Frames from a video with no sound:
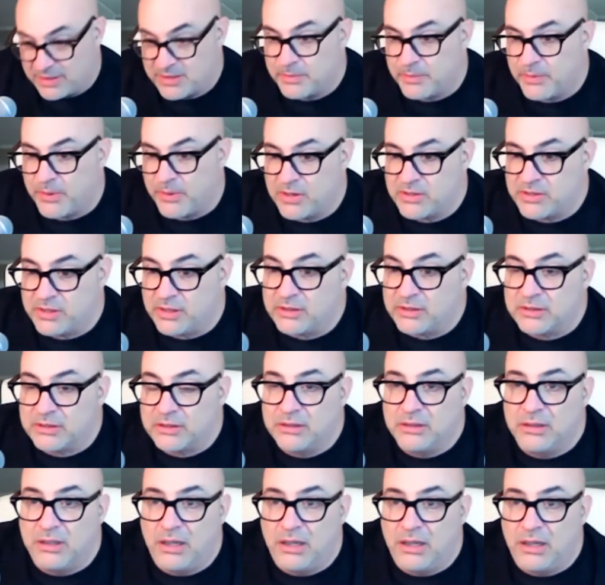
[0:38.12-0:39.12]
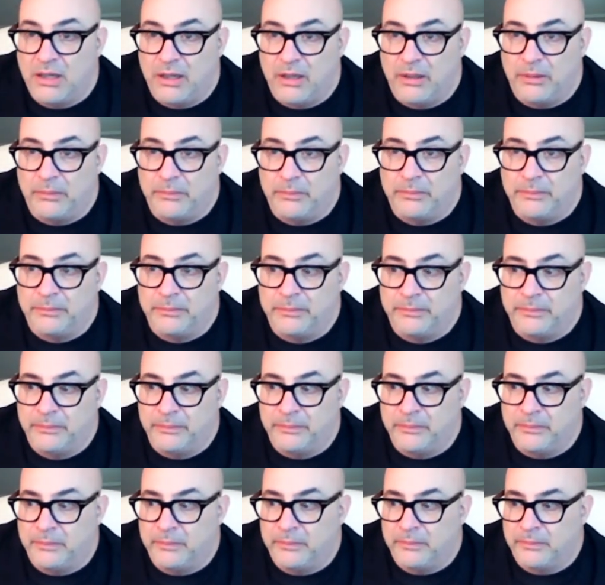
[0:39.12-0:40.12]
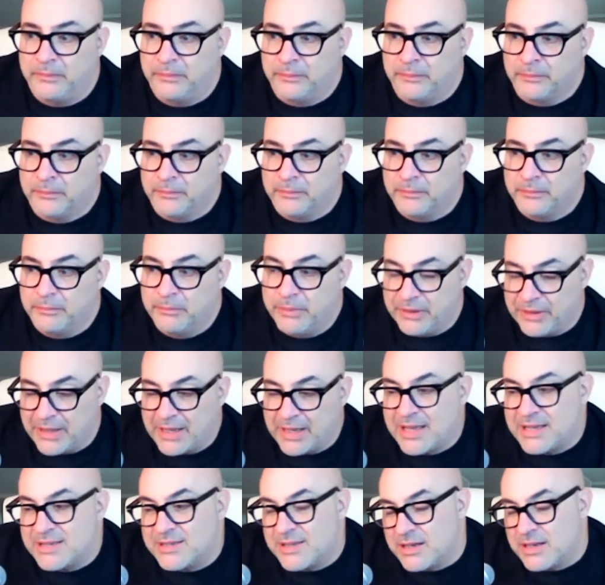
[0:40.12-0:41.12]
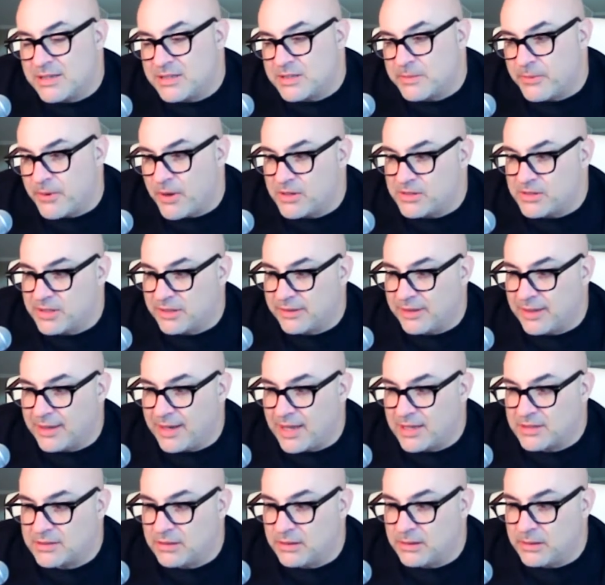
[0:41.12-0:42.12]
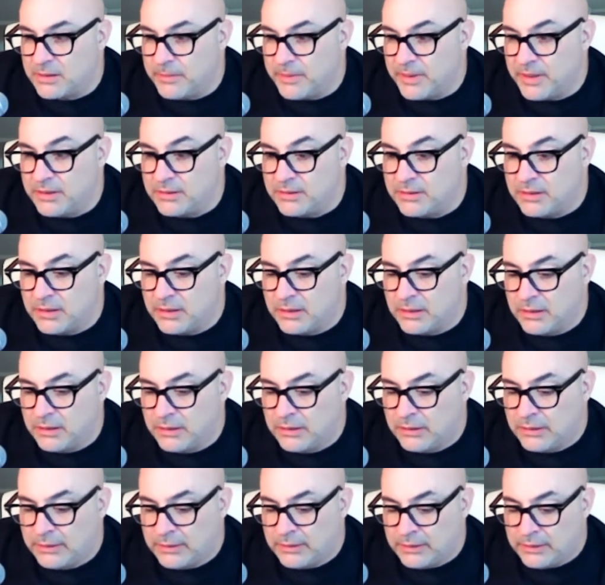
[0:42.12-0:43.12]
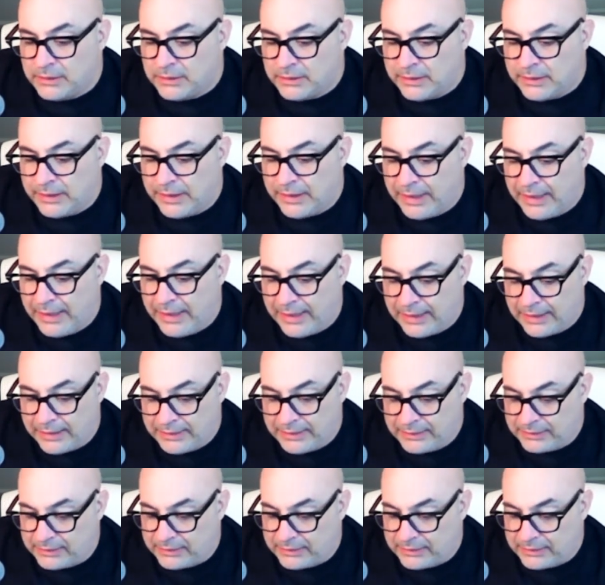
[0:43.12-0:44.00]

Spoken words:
project. But like I said, it's a project that acts like a band. And